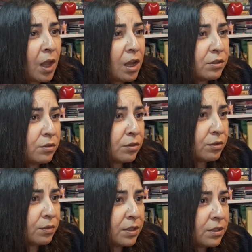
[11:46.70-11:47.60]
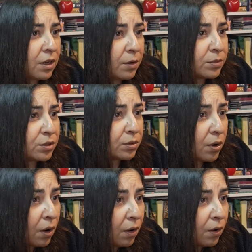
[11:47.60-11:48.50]
A Sorceress Comes to
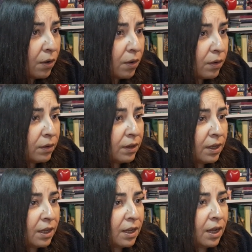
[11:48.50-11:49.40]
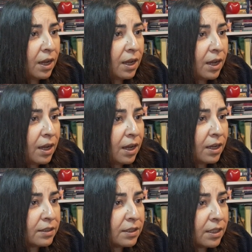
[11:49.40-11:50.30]
Call,
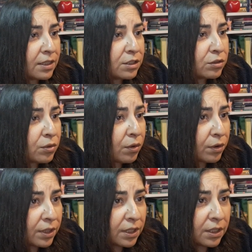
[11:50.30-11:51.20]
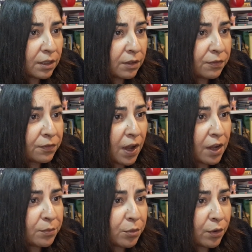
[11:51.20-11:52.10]
The Last Story,
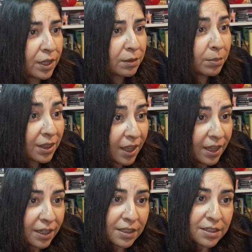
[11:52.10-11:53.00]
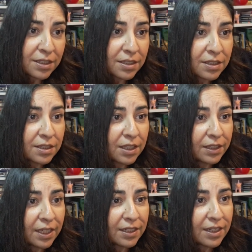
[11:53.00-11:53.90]
Five Broken Blades, The
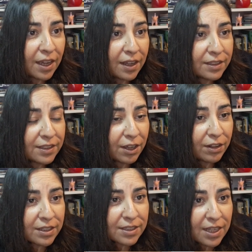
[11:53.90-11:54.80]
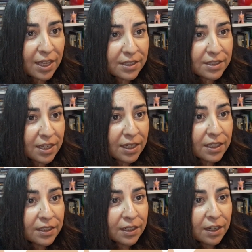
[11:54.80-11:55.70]
Dead Cat Tell
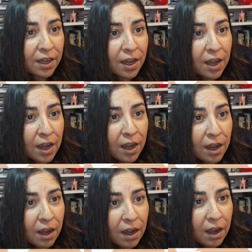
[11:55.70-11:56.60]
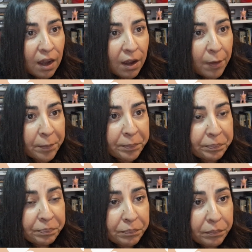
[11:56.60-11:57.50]
Assassin,
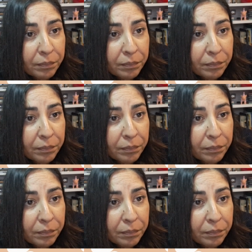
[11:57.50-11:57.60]
Warm